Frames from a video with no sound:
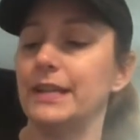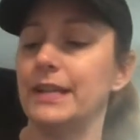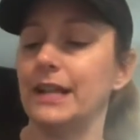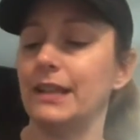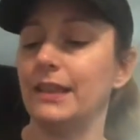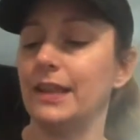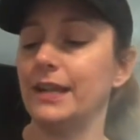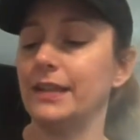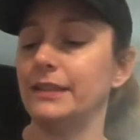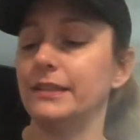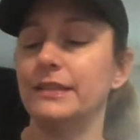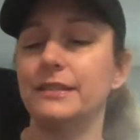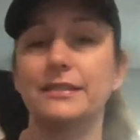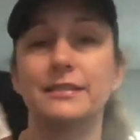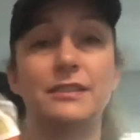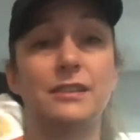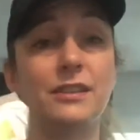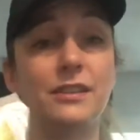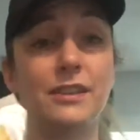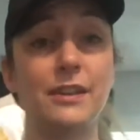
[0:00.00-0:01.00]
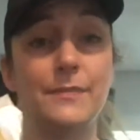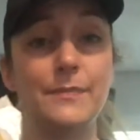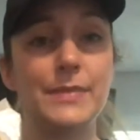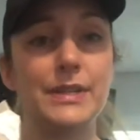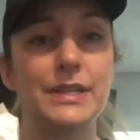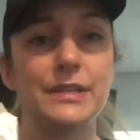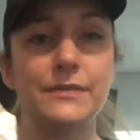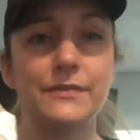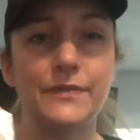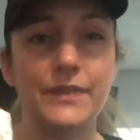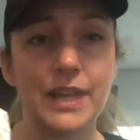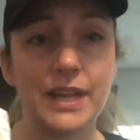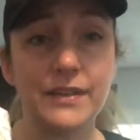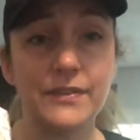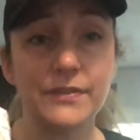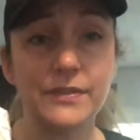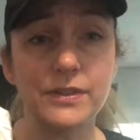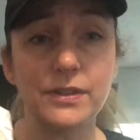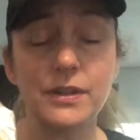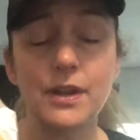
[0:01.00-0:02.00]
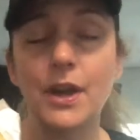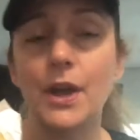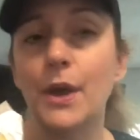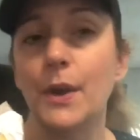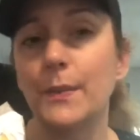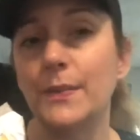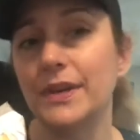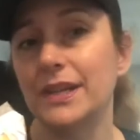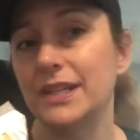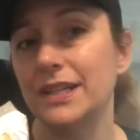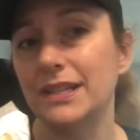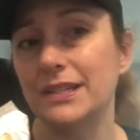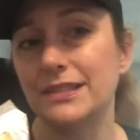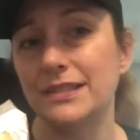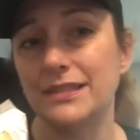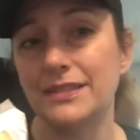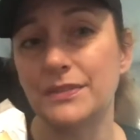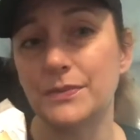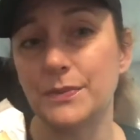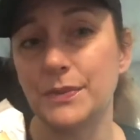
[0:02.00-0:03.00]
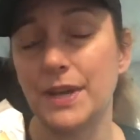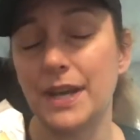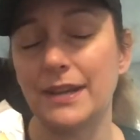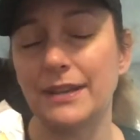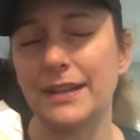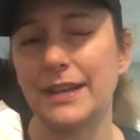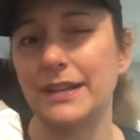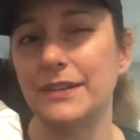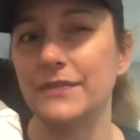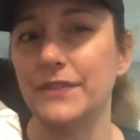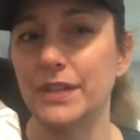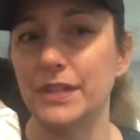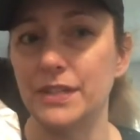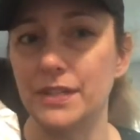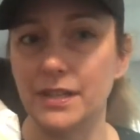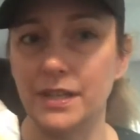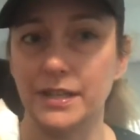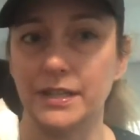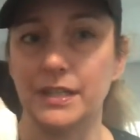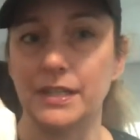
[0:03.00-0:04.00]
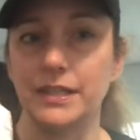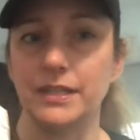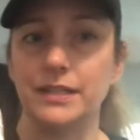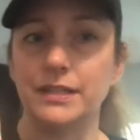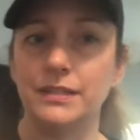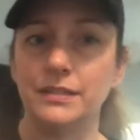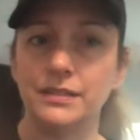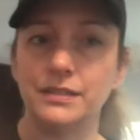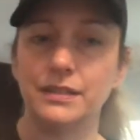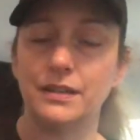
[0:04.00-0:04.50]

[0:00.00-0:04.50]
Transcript: and I like this Colombian flavor because it's got kind of a nutty